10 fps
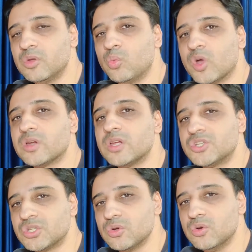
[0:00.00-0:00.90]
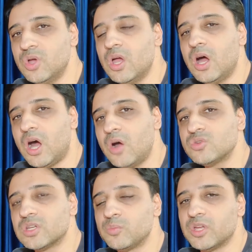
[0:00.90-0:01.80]
where I show how
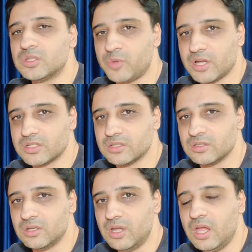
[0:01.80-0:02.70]
to apply the pattern.